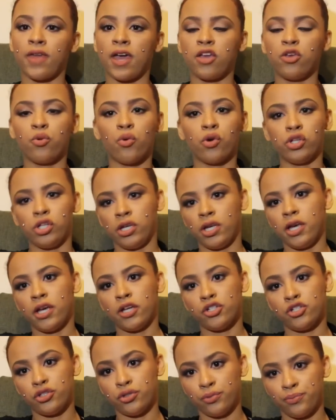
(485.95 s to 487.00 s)
that you are looking
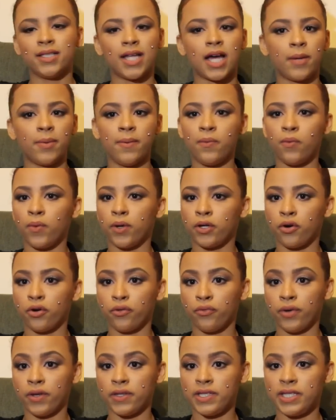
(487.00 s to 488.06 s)
into. A lot of people want to go
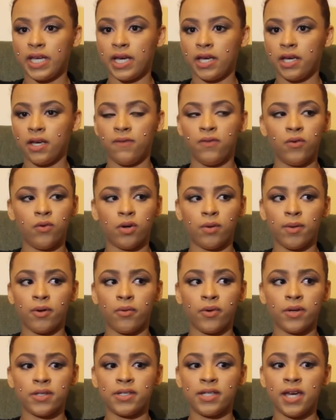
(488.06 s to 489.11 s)
to real estate. If you want to be a
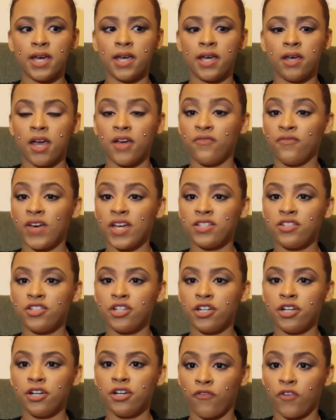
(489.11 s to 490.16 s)
real estate
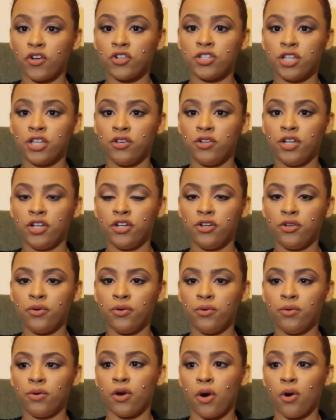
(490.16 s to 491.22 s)
investor, the first thing you need to
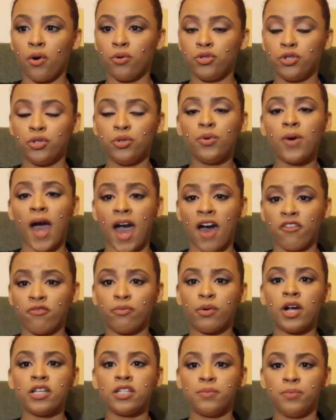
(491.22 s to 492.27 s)
do, go to Half
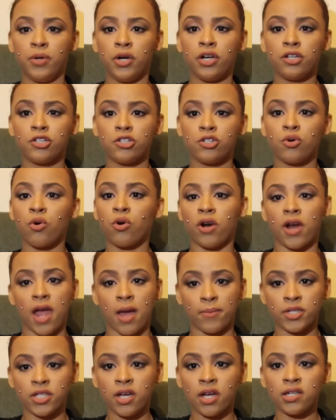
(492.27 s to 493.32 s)
Price Books or
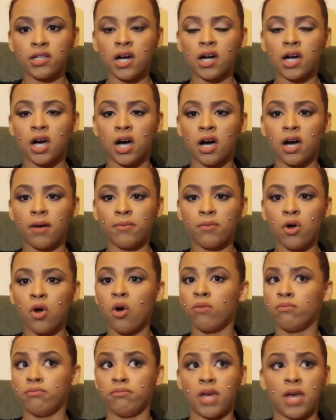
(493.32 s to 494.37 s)
Amazon.com,
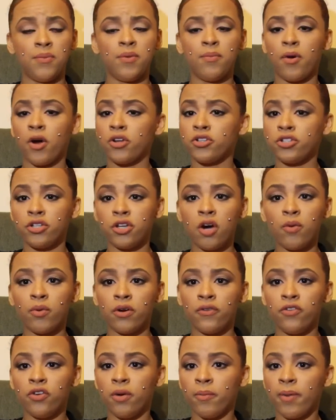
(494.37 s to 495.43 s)
maybe Barnes & Noble
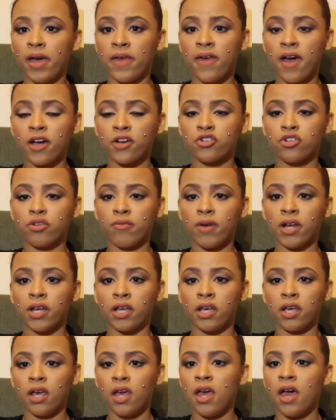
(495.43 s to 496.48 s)
if you can pay the extra
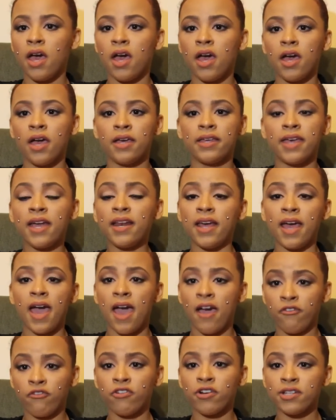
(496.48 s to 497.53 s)
money. Get
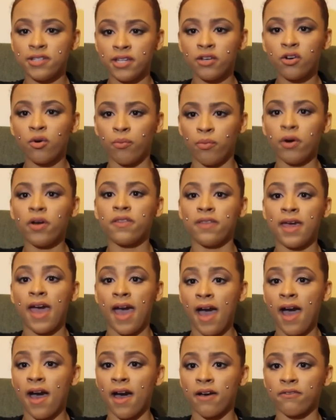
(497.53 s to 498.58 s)
every single book they
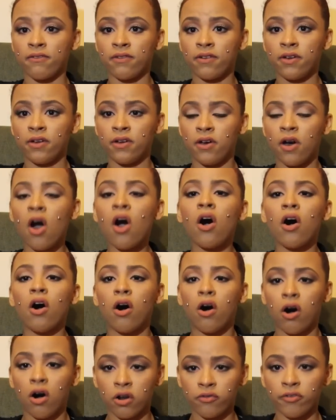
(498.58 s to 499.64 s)
have
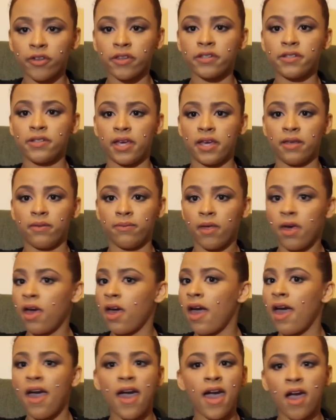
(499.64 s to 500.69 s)
on real estate.
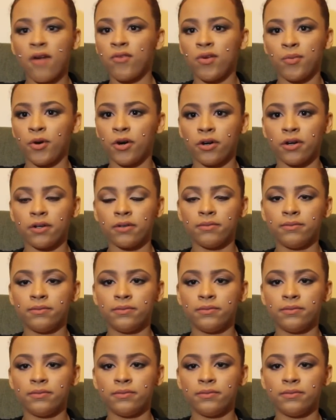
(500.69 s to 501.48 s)
Every book.